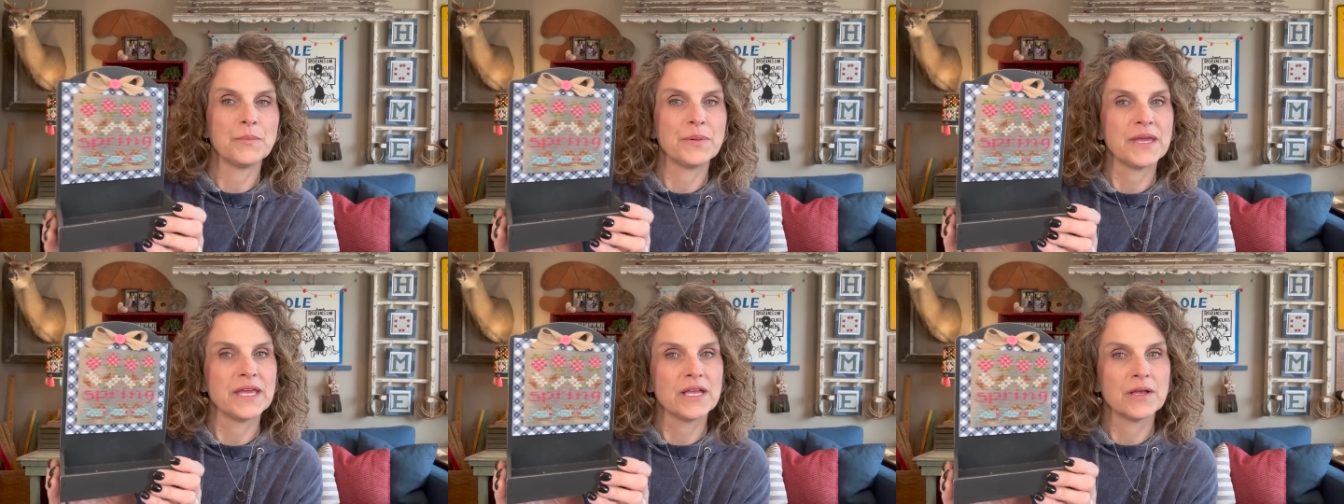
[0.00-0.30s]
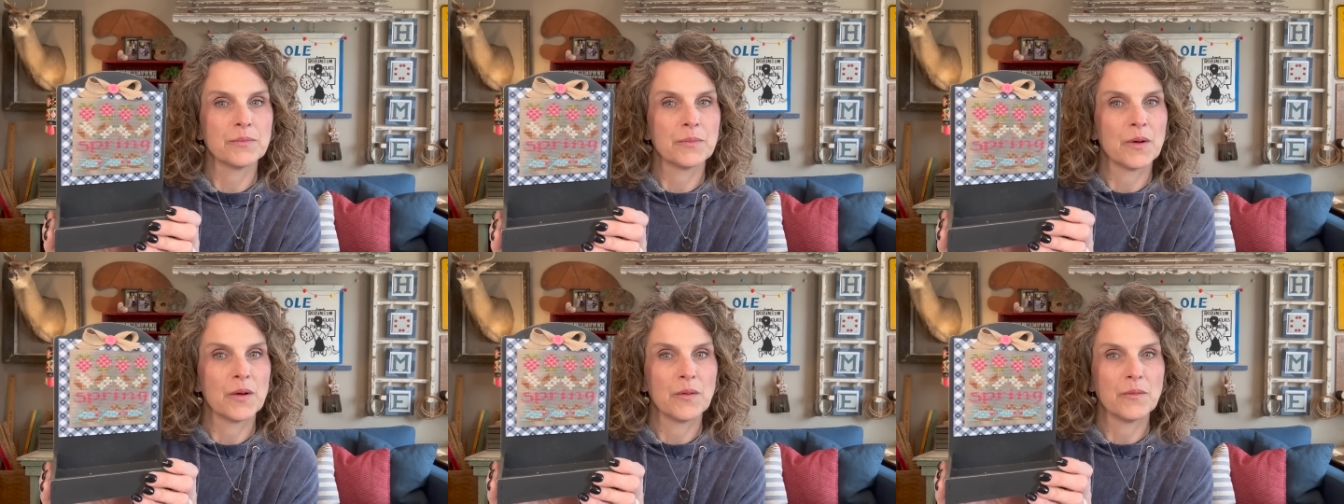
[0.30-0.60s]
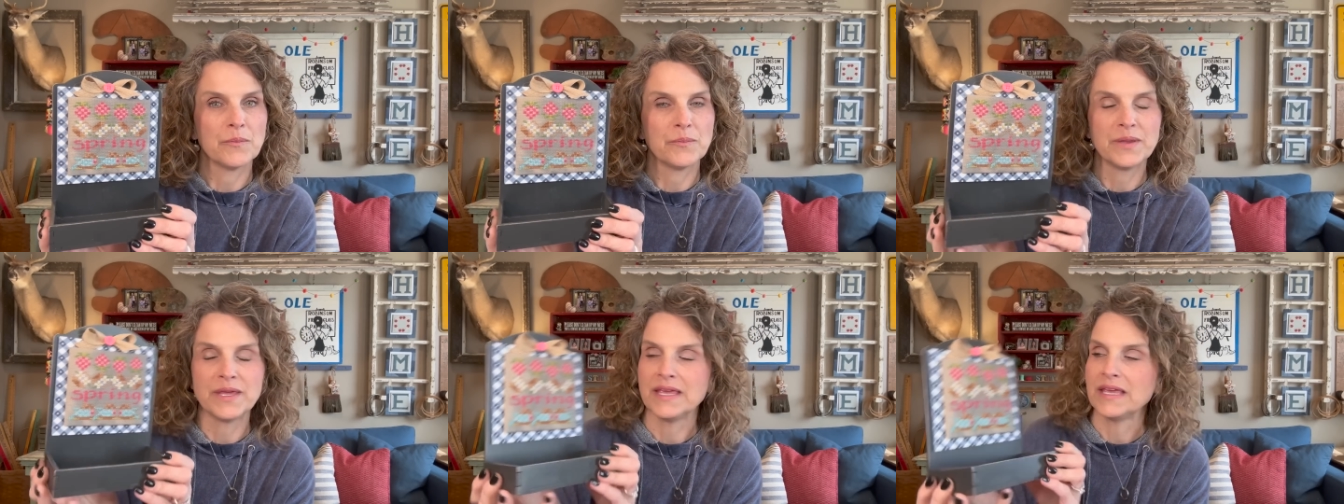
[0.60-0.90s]
pink
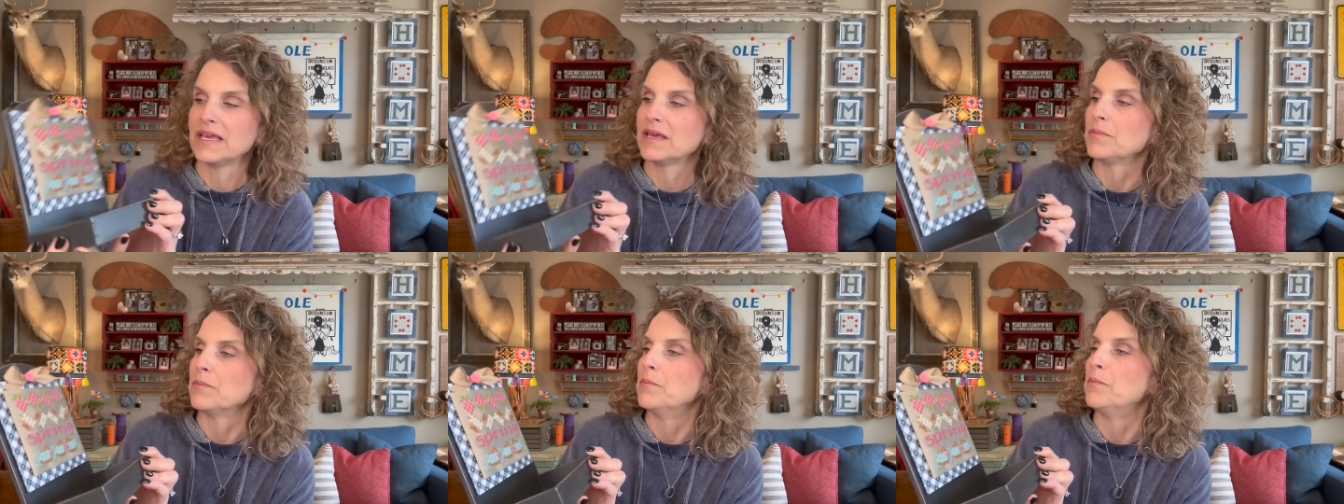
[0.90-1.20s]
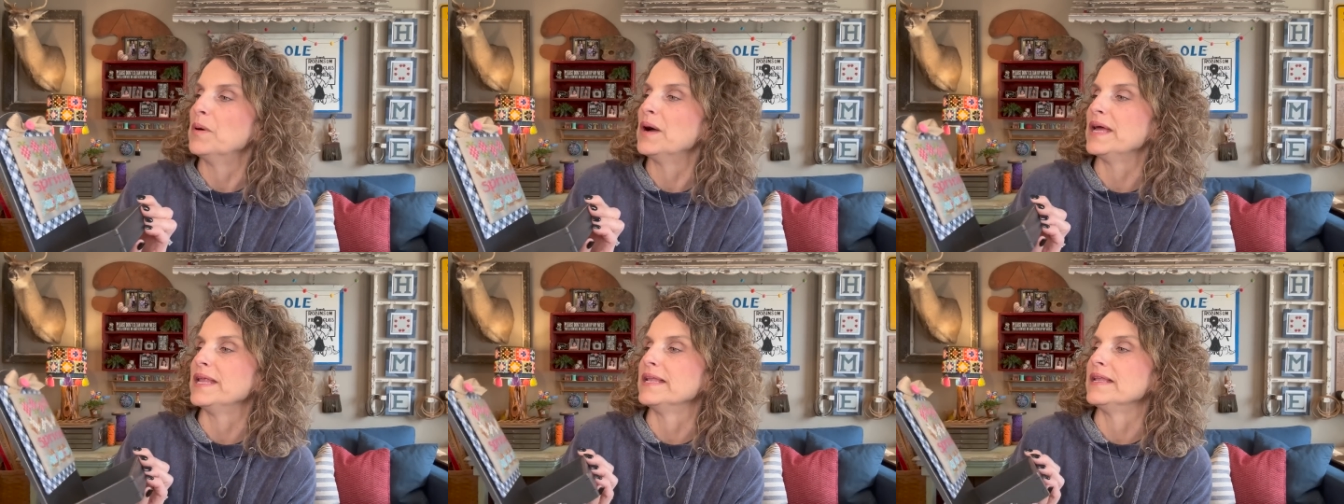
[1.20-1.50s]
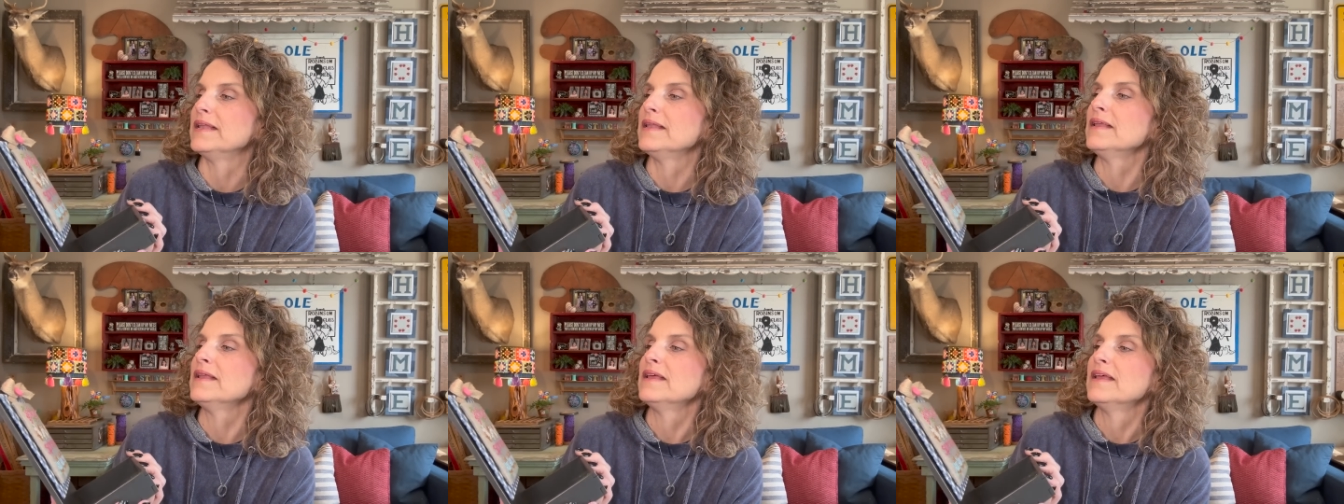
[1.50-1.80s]

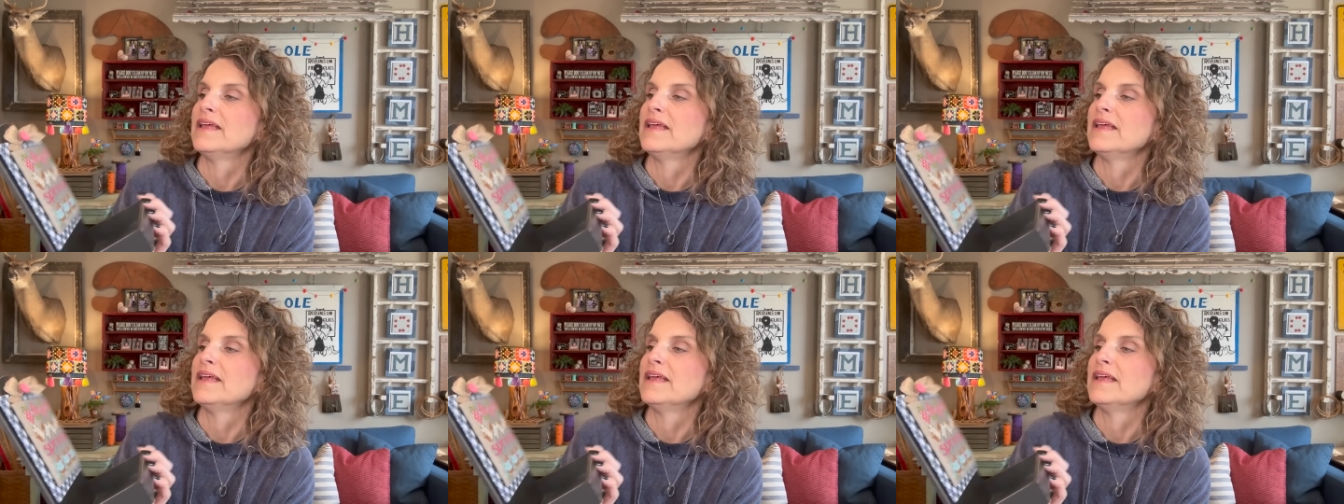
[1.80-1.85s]
button.